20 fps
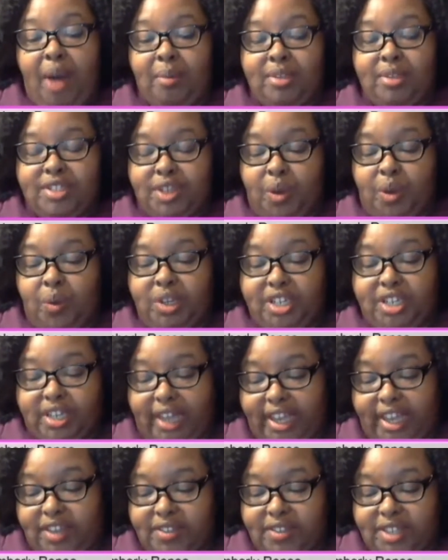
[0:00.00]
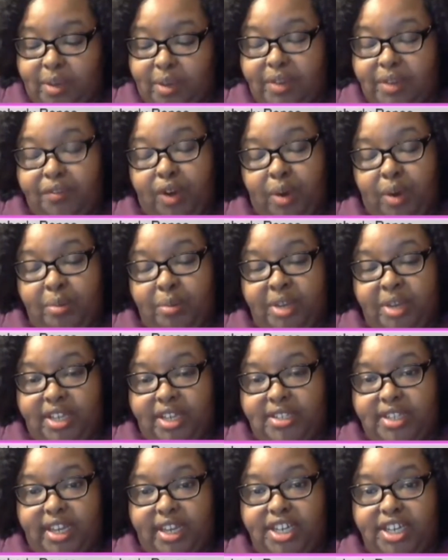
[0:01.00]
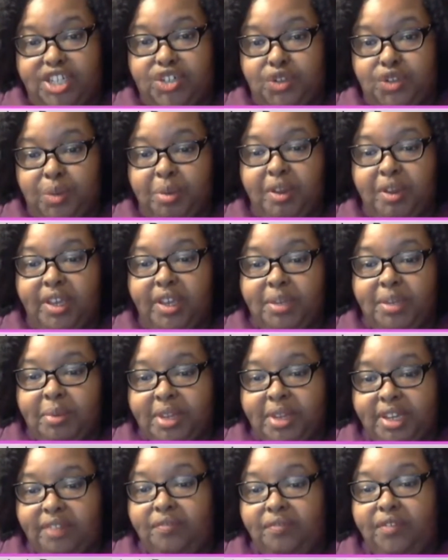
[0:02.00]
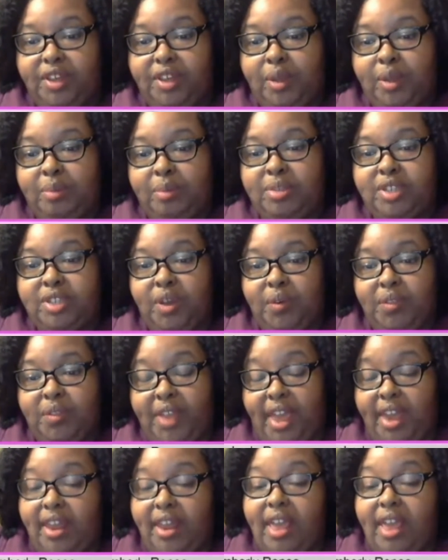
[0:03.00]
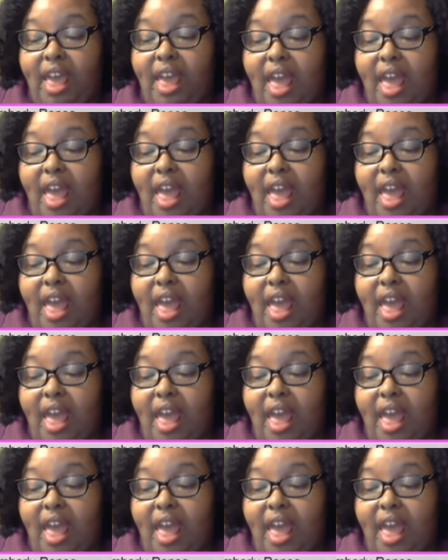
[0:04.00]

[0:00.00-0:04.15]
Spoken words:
So like you said, what a firm does, they distribute independent films so that